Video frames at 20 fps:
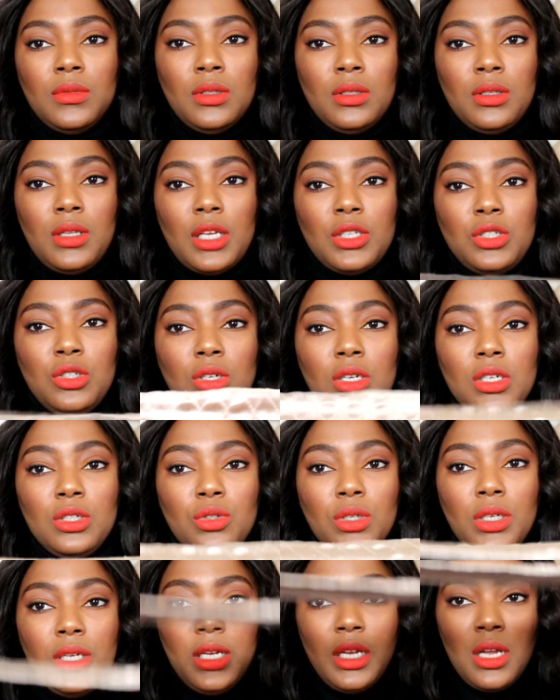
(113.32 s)
that you
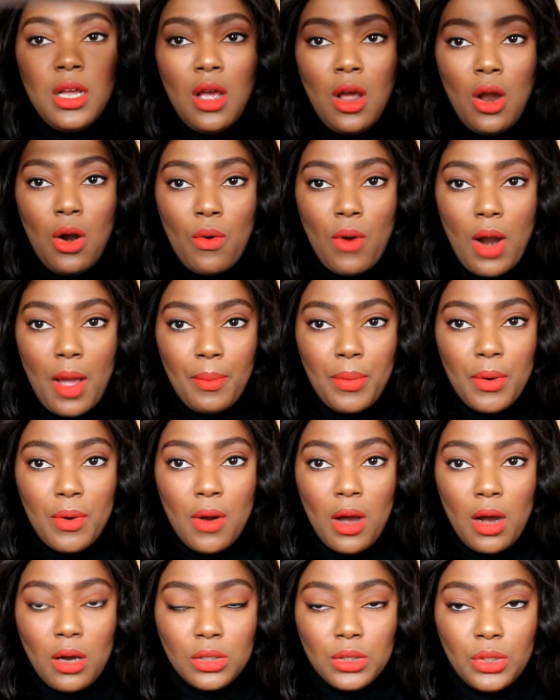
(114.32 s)
literally wrap
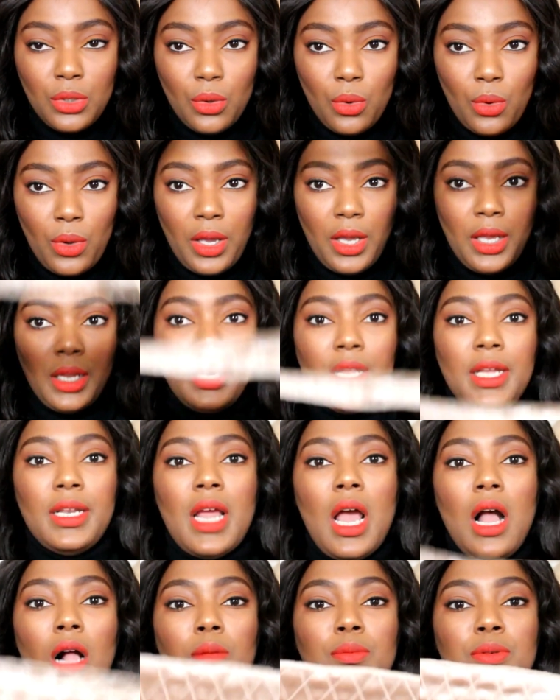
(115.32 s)
around your head. It
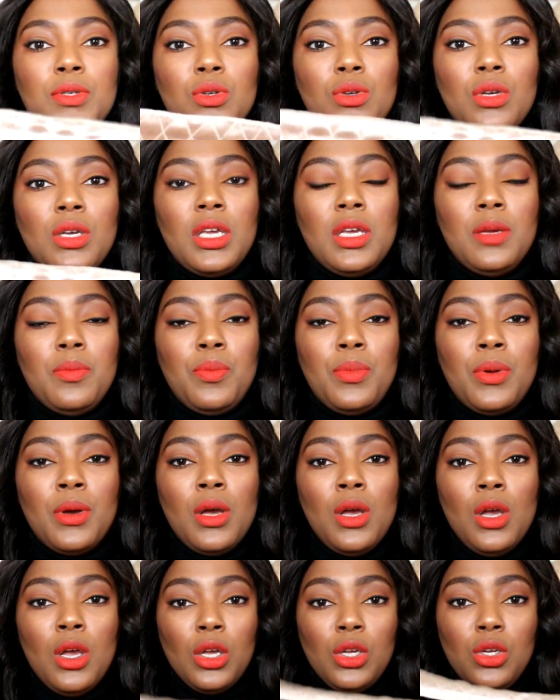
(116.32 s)
helps to keep
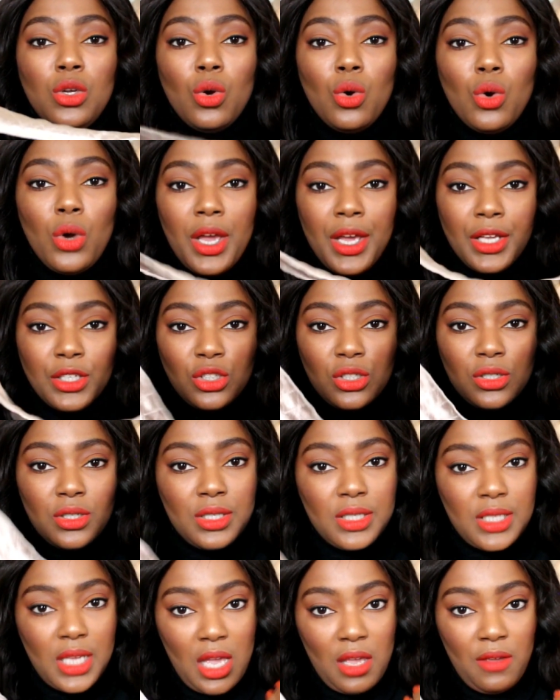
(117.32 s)
your edges
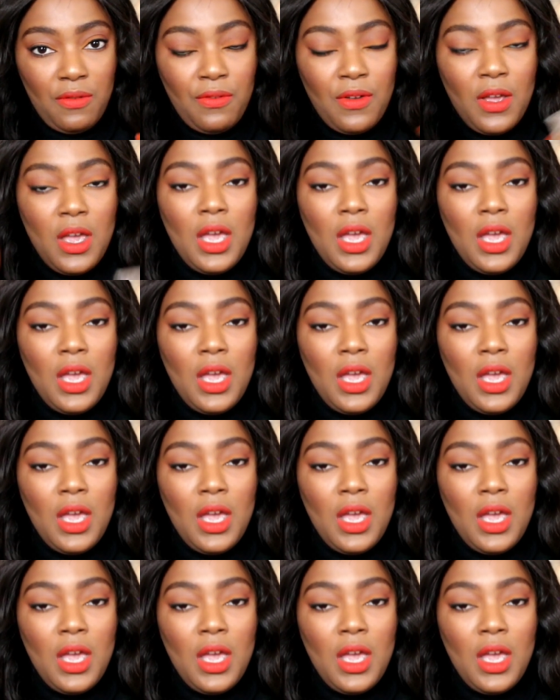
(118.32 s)
safe,